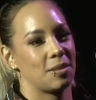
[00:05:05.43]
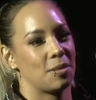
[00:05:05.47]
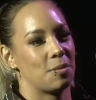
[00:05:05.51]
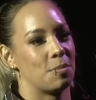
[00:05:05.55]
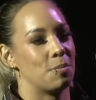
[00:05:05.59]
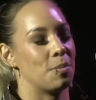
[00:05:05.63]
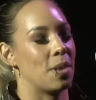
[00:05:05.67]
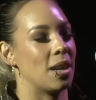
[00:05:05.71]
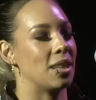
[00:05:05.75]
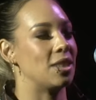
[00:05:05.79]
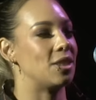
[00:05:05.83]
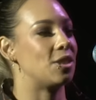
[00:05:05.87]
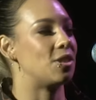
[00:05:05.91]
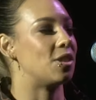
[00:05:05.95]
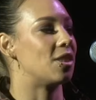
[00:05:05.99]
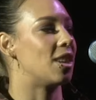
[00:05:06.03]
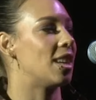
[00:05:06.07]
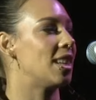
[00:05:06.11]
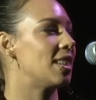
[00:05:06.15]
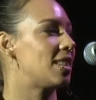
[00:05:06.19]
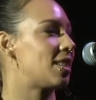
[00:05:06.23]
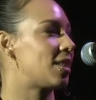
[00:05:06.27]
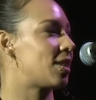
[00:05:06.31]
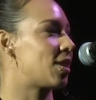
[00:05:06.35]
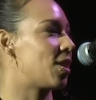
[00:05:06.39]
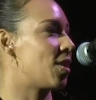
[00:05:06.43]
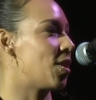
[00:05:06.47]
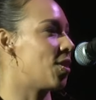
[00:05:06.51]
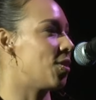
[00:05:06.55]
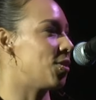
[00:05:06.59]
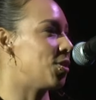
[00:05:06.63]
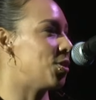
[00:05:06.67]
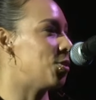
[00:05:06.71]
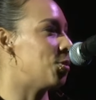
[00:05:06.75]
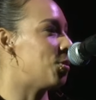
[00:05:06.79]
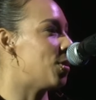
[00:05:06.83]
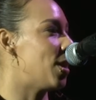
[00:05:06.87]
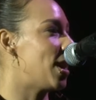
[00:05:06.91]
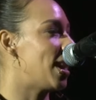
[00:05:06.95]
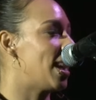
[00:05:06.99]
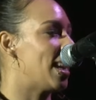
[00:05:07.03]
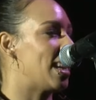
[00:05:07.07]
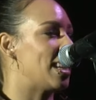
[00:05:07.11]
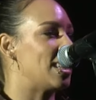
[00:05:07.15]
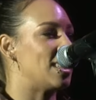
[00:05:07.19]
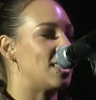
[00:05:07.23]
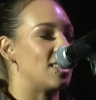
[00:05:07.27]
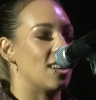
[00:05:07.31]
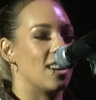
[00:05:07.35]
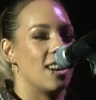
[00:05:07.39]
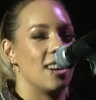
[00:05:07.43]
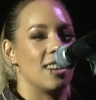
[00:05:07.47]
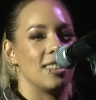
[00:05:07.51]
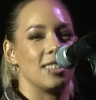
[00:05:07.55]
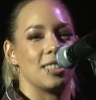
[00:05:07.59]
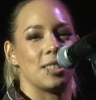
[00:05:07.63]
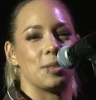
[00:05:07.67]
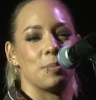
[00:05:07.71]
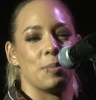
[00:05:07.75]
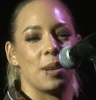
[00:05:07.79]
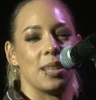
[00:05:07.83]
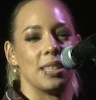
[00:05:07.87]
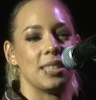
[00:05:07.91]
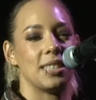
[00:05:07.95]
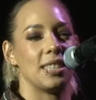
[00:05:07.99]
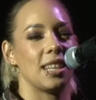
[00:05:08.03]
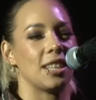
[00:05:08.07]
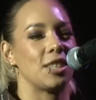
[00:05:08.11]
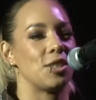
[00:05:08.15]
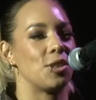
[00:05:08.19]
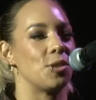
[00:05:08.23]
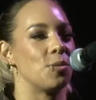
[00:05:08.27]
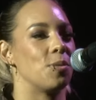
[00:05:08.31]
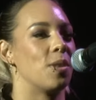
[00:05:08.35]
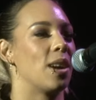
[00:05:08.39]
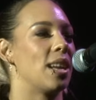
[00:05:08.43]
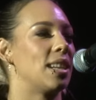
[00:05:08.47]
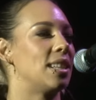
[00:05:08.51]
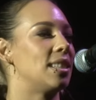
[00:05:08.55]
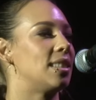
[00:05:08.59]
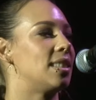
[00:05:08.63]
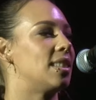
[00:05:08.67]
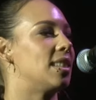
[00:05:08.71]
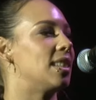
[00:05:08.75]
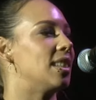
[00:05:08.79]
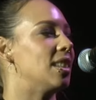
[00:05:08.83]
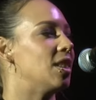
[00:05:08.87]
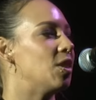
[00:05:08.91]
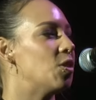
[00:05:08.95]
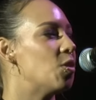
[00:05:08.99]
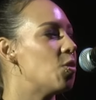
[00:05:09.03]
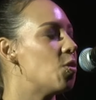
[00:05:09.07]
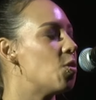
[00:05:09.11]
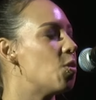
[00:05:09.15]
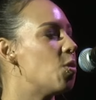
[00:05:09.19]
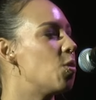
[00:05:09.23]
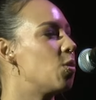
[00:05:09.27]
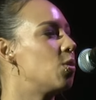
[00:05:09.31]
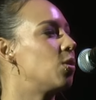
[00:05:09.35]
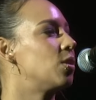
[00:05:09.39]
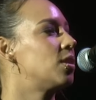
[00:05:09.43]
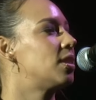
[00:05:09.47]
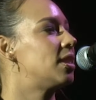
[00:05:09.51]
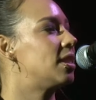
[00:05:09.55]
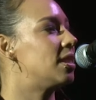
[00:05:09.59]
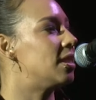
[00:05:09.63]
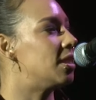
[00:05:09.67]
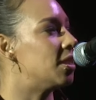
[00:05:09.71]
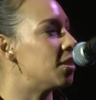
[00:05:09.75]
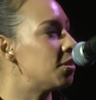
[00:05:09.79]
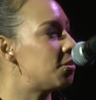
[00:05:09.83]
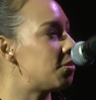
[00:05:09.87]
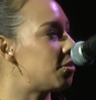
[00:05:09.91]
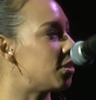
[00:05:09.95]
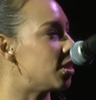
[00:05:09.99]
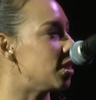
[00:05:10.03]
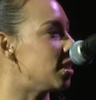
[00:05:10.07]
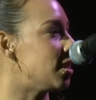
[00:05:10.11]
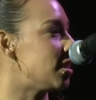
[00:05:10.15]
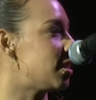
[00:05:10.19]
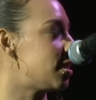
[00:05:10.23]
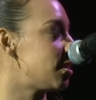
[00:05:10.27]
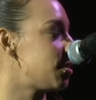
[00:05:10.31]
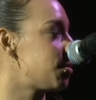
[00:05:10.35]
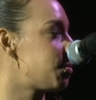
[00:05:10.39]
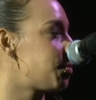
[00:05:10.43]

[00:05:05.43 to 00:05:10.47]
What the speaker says: My dress code, the way I dance, my sexuality, all different.